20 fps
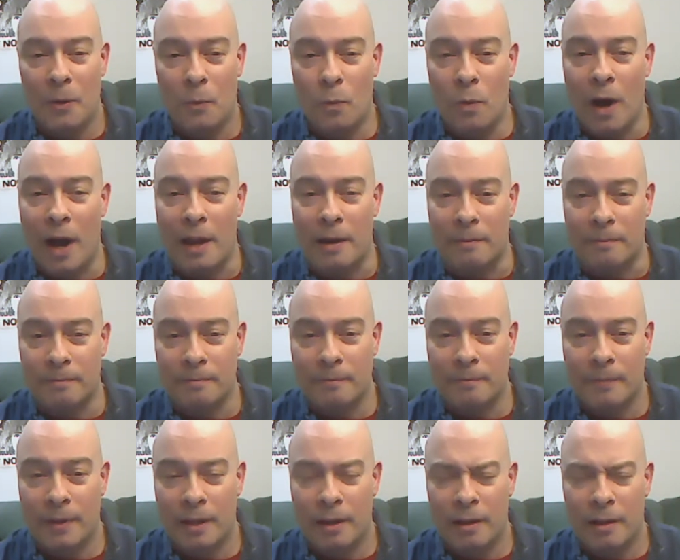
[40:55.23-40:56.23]
One,
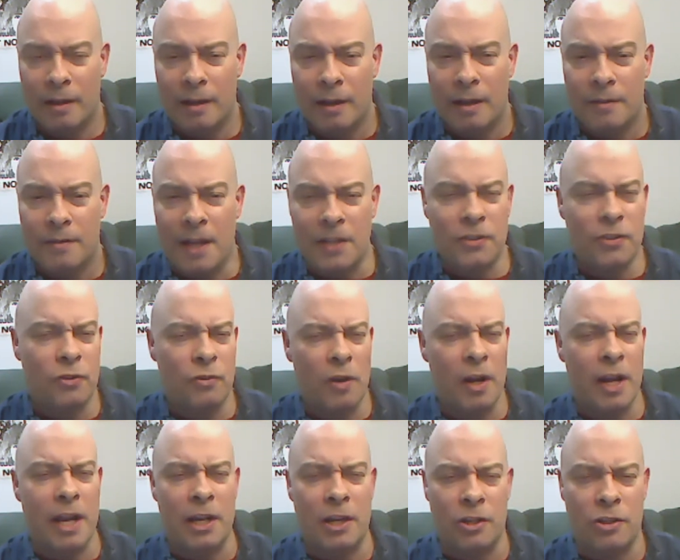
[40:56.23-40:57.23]
that's
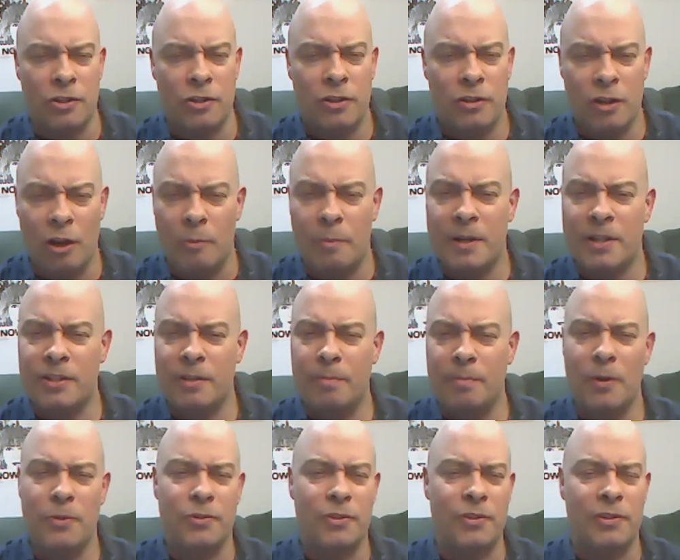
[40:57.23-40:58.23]
strange. Nobody's
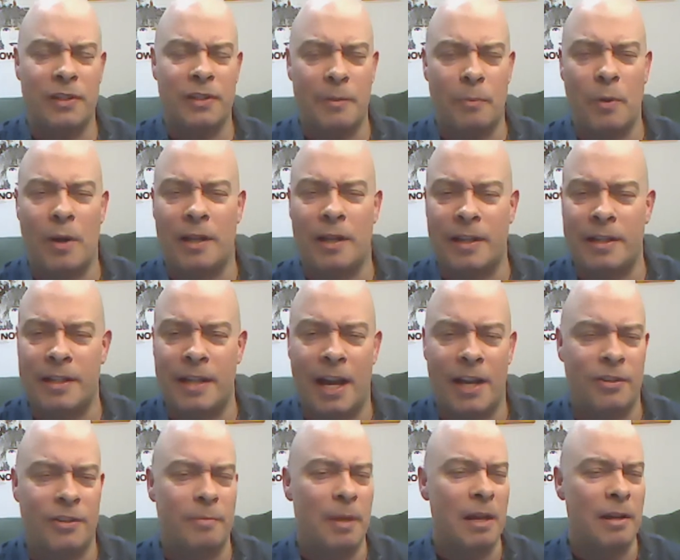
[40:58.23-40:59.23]
supposed to sleep well in
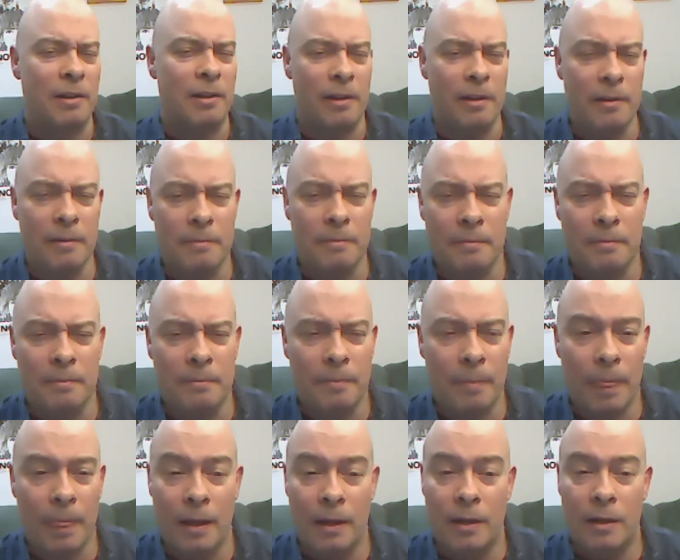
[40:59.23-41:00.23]
Casablanca.
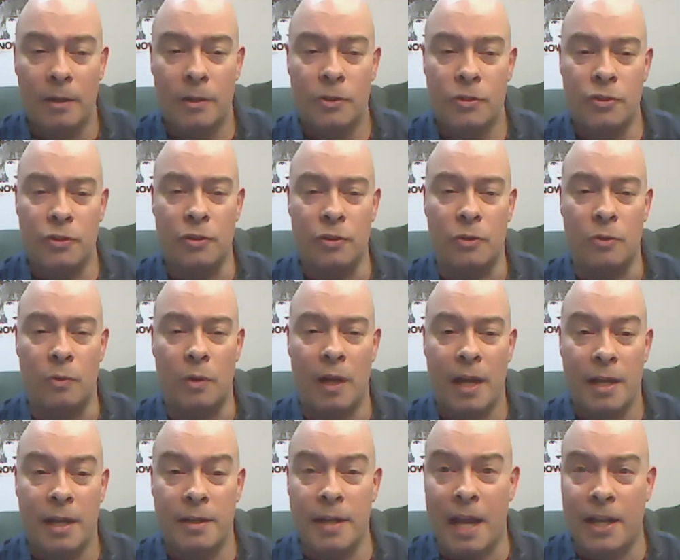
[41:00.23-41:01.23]
Two,
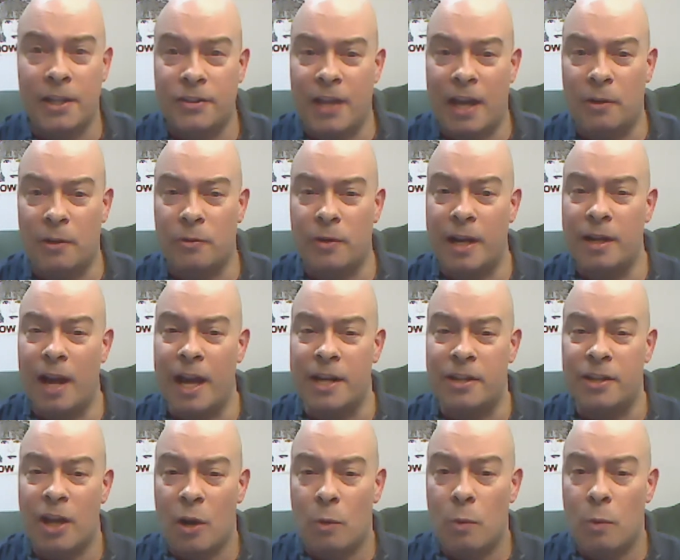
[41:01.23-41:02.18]
next Saturday night,